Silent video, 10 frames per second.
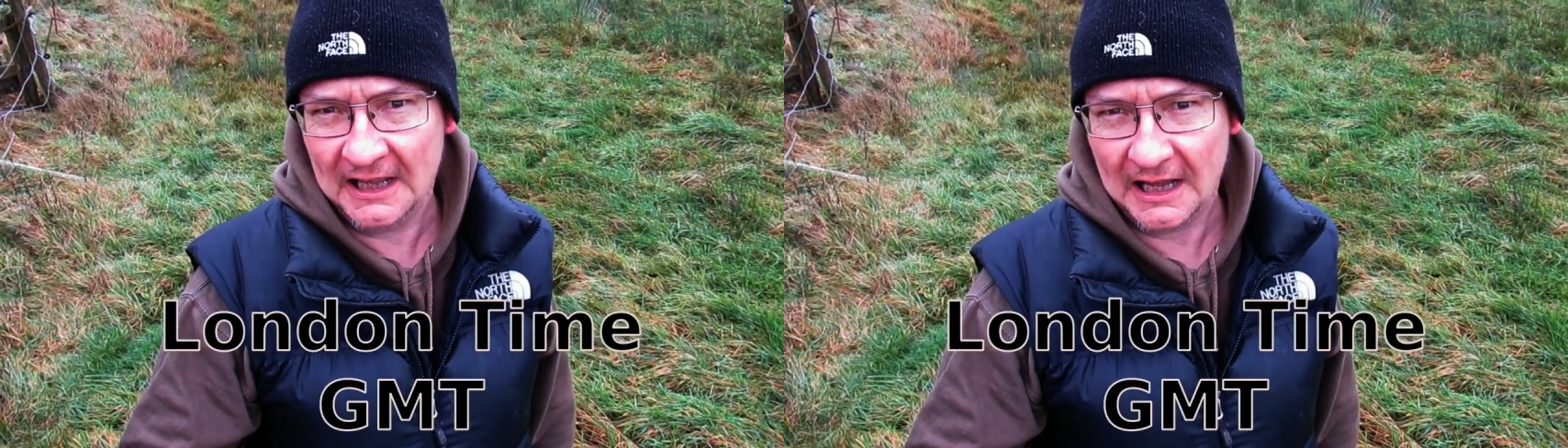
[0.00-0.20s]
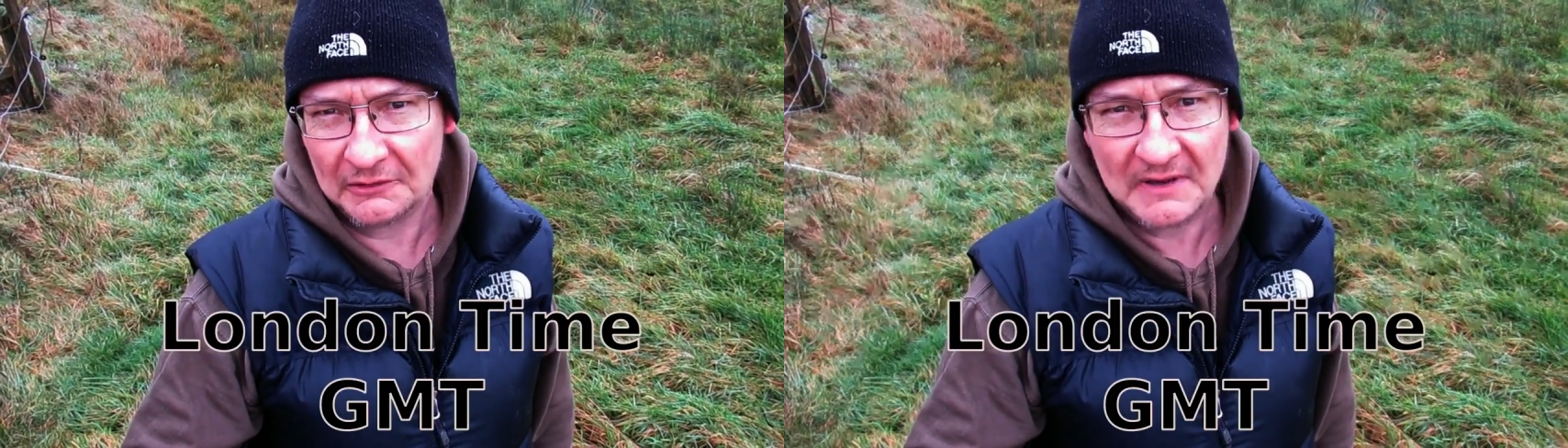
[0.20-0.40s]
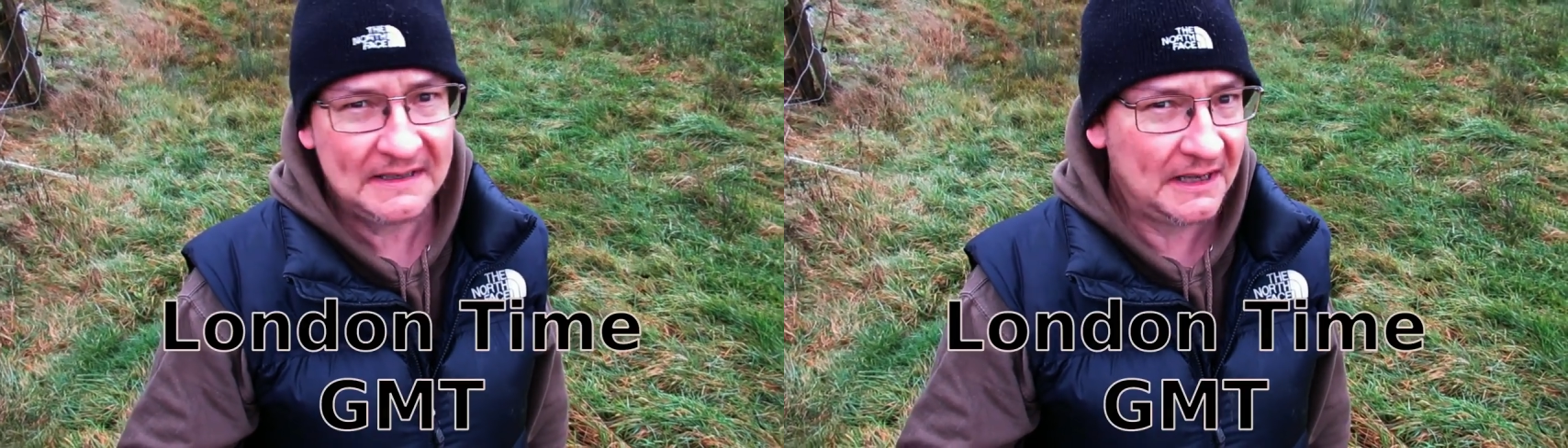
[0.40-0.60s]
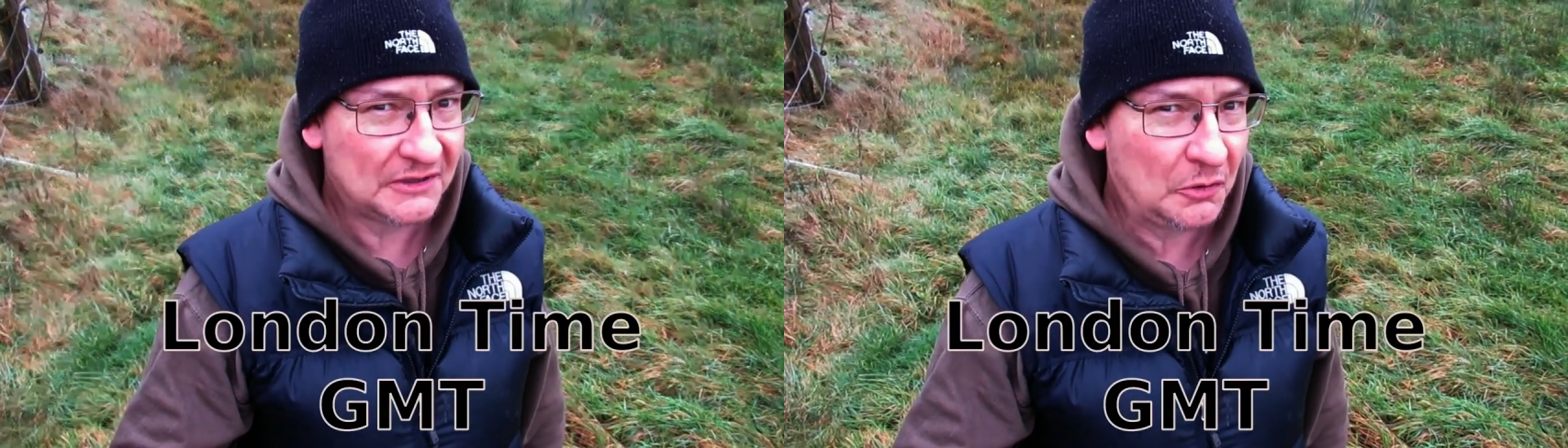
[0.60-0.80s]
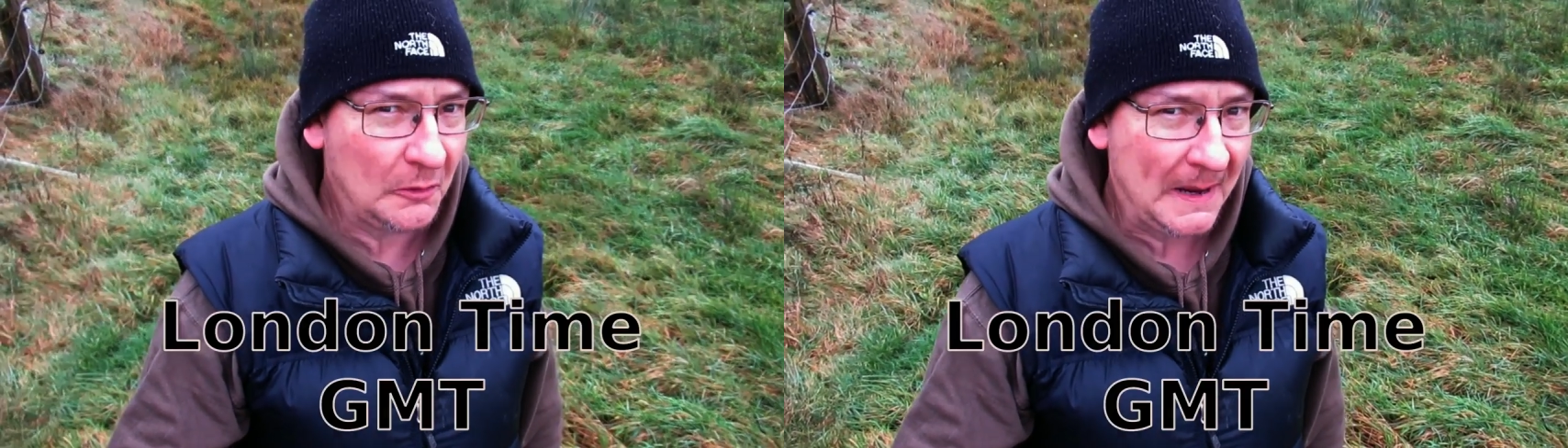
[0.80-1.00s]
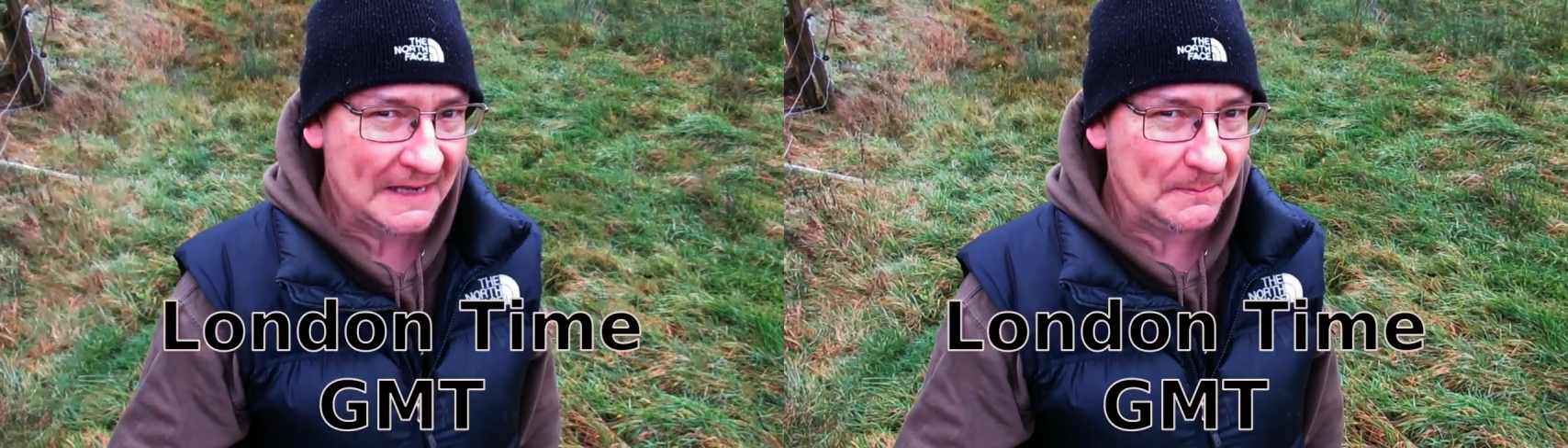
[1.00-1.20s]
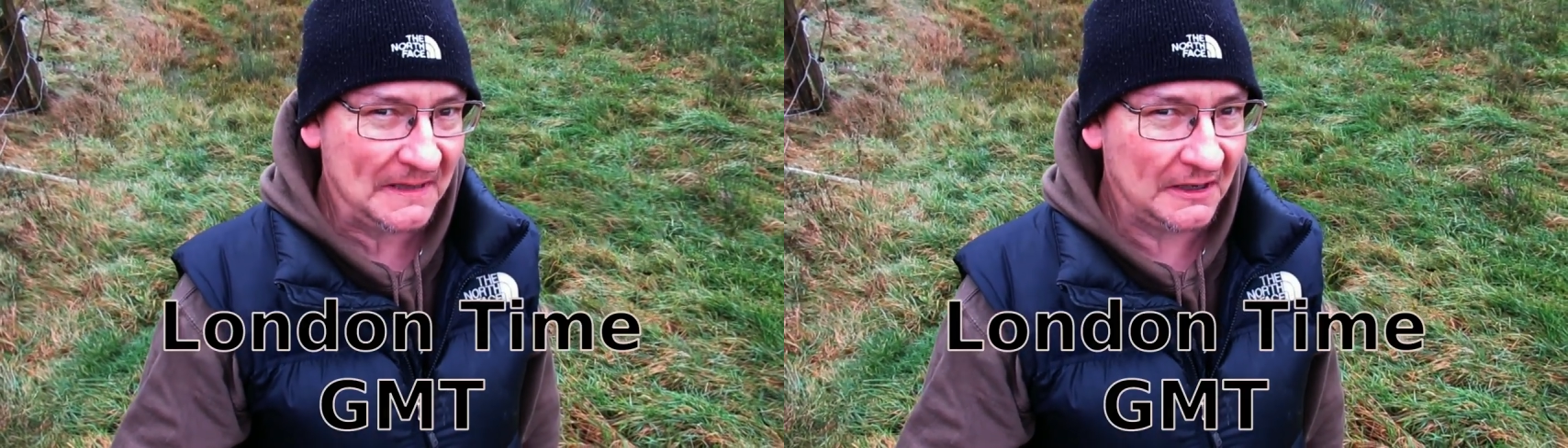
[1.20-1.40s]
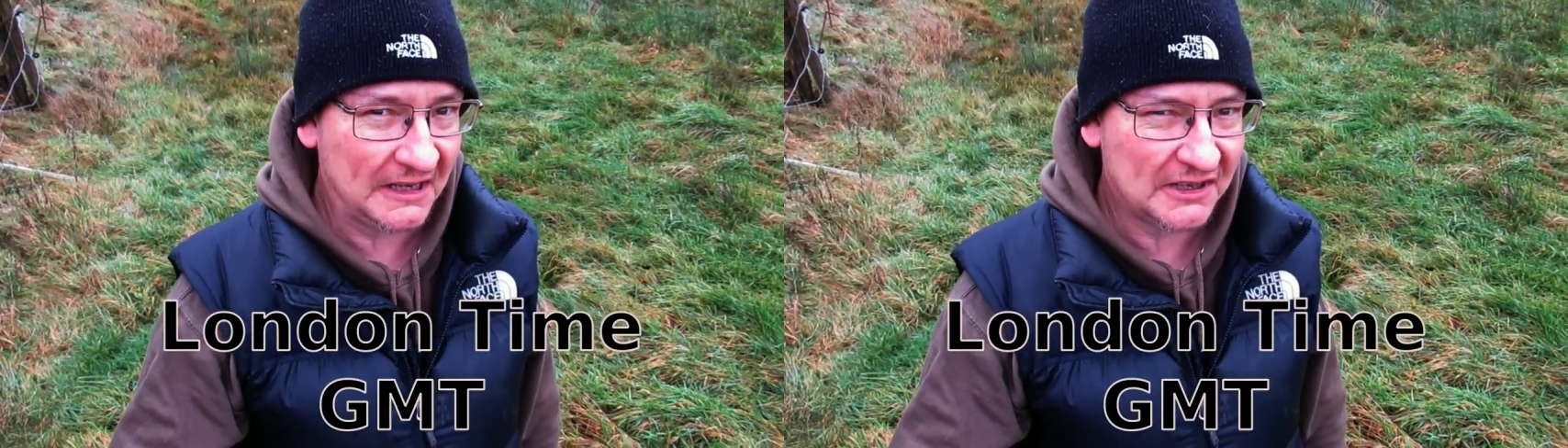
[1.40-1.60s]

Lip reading: And the reason it's 12:15,